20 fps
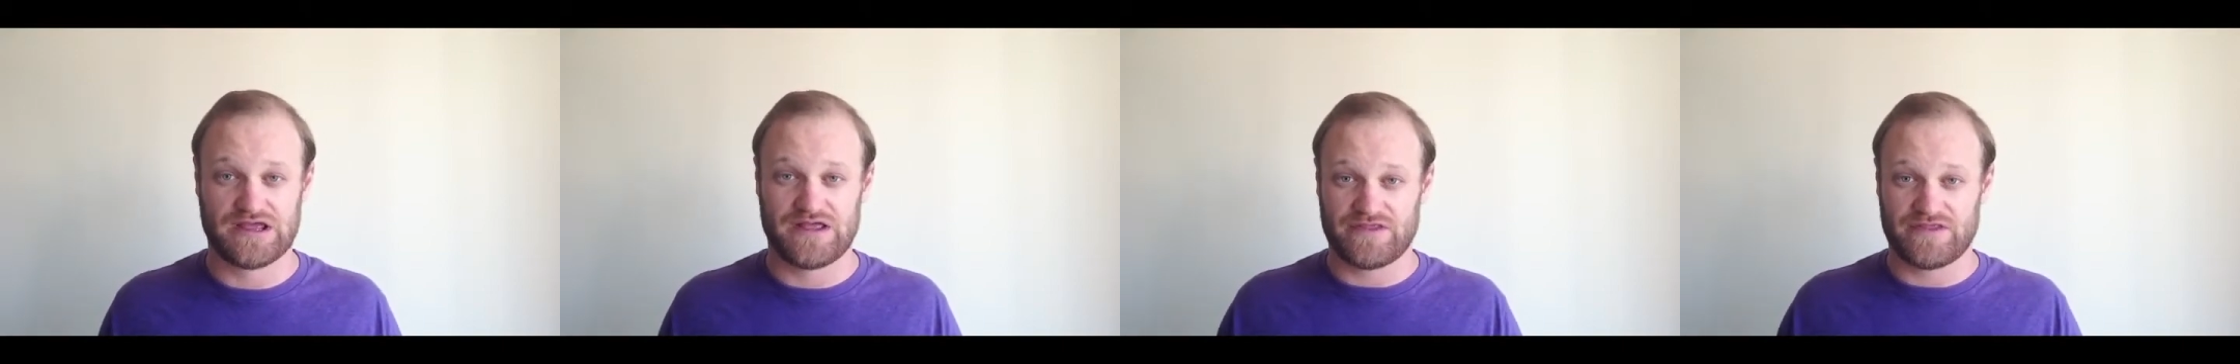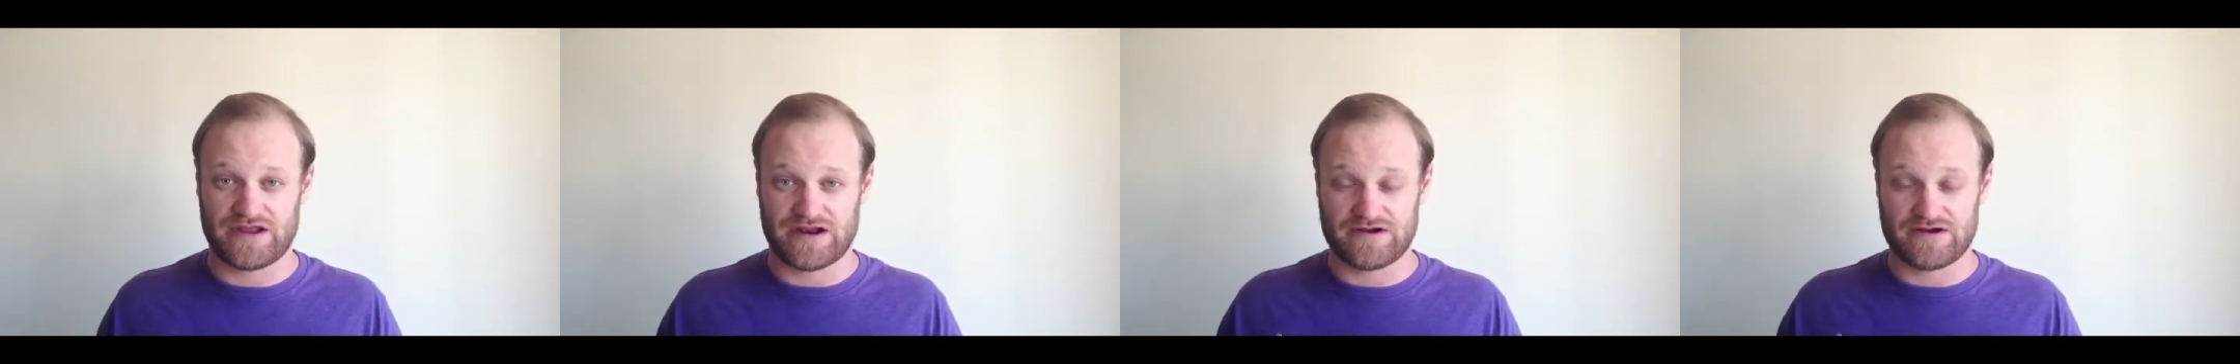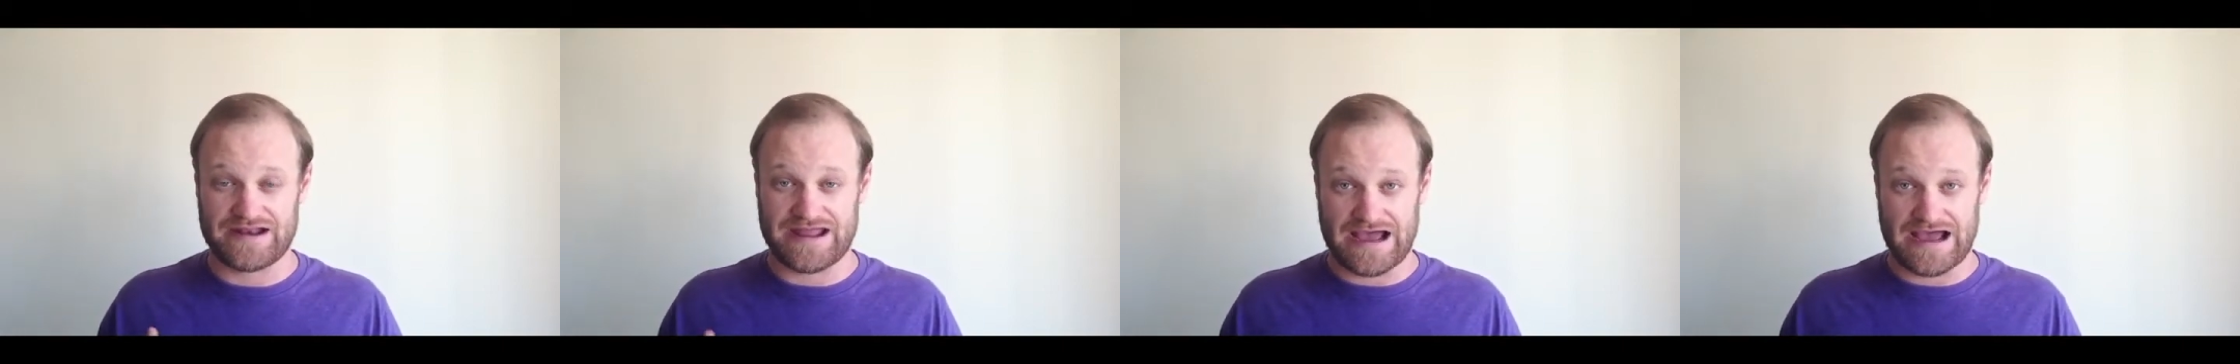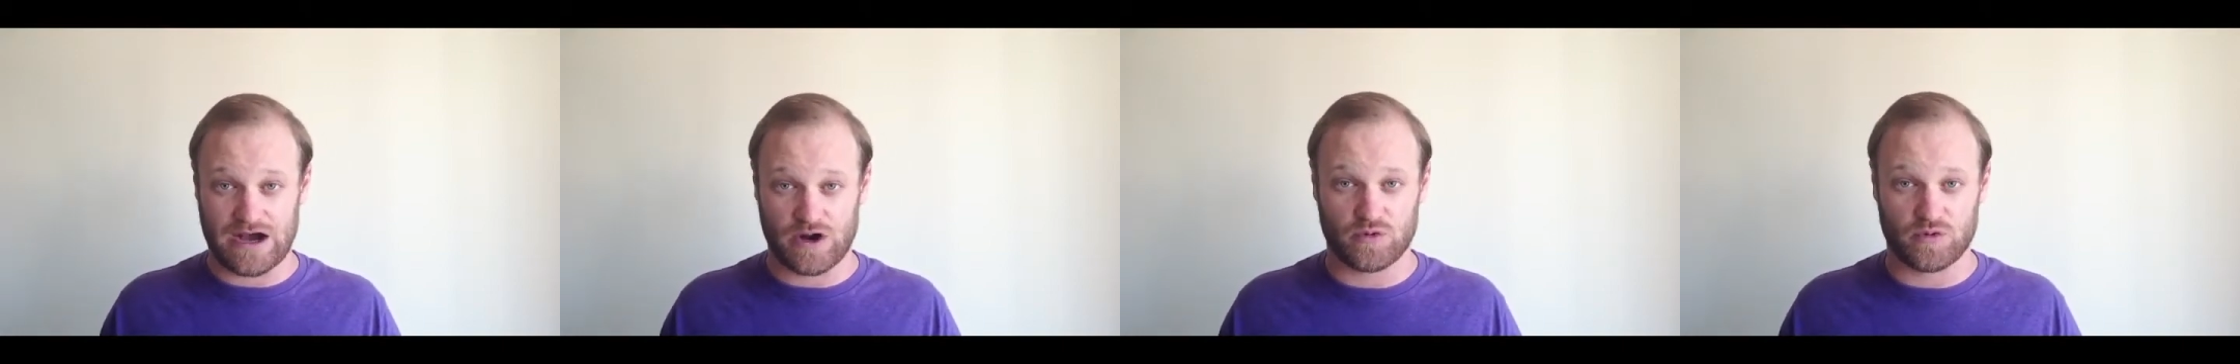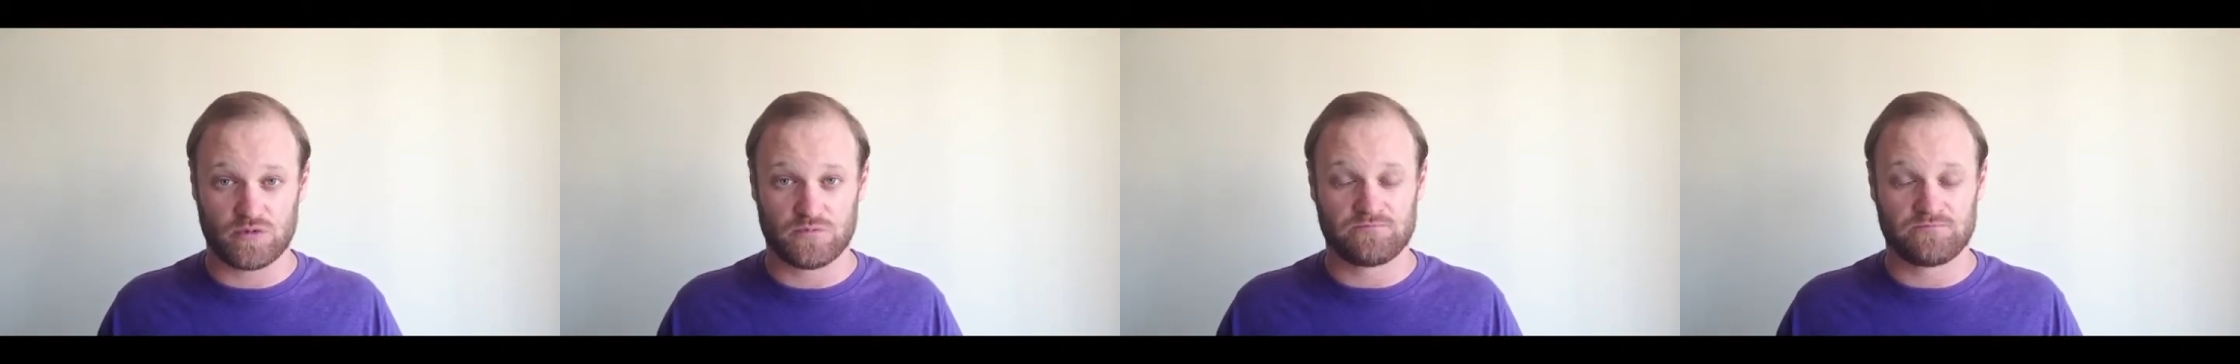that are
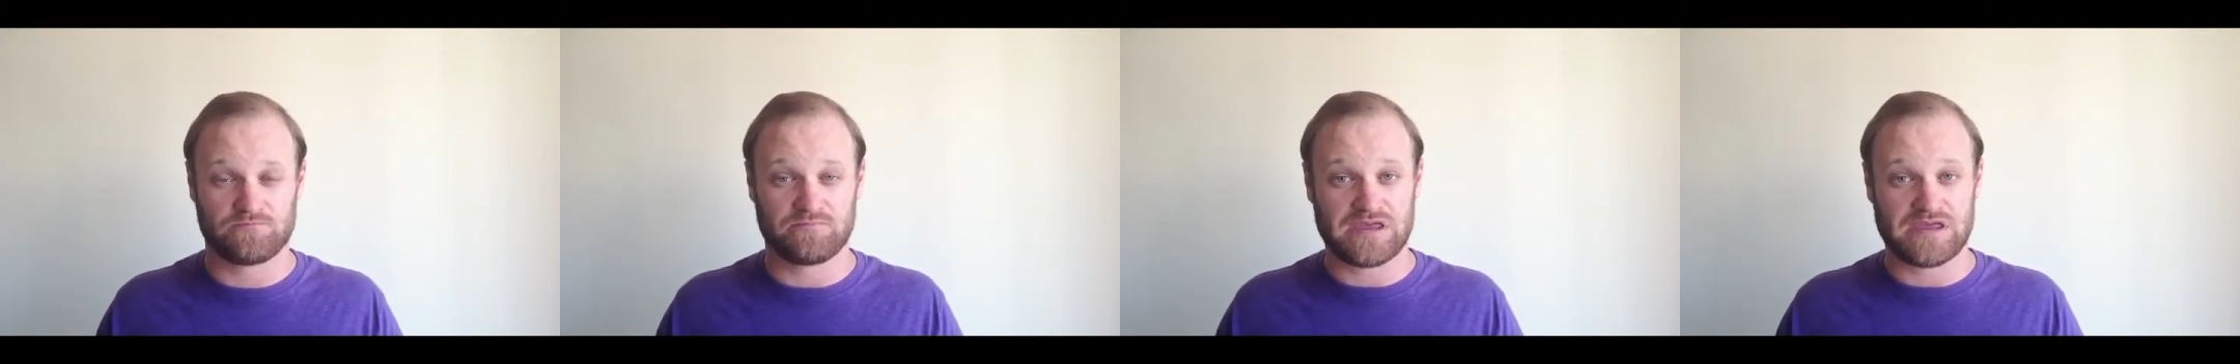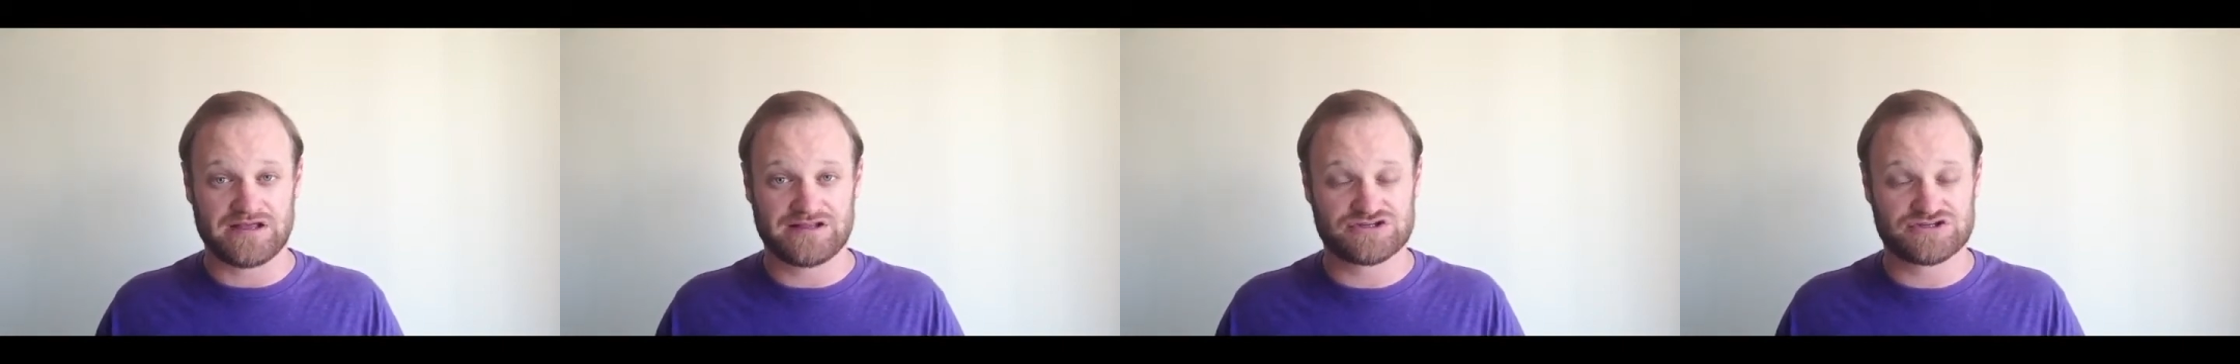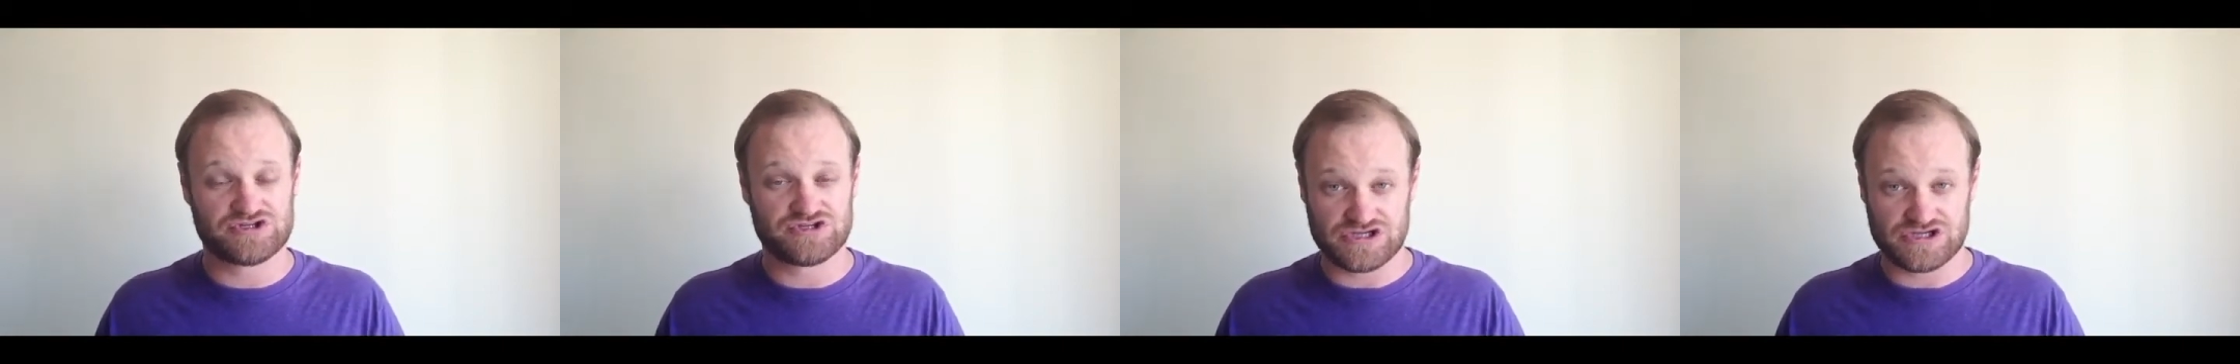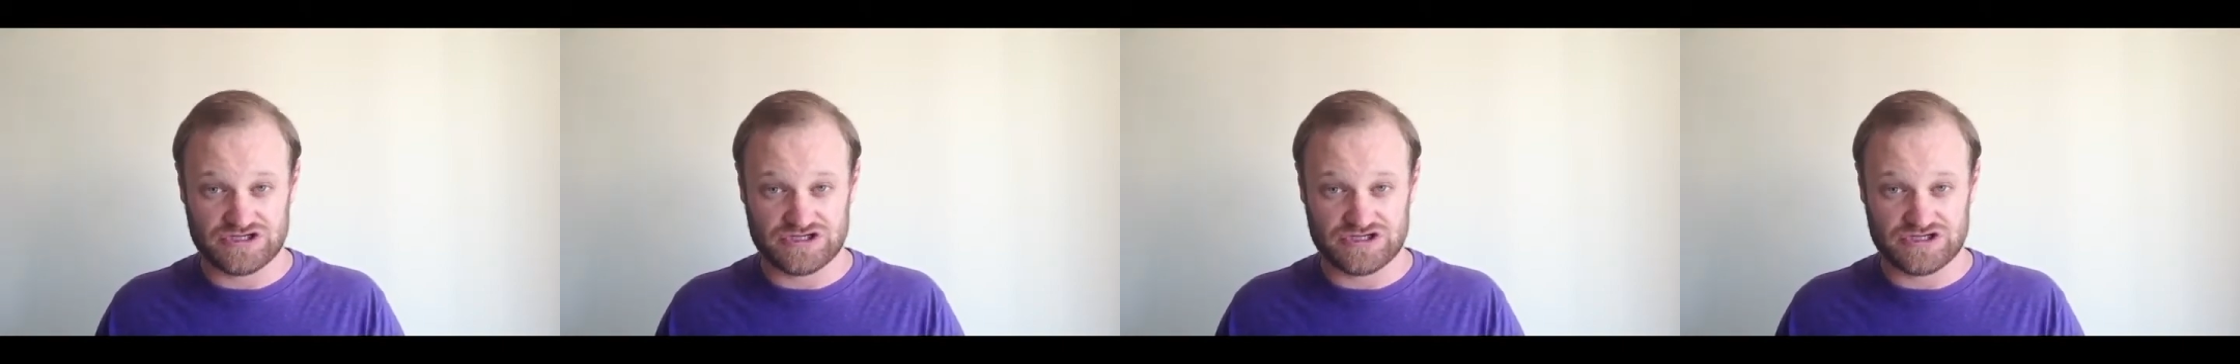now English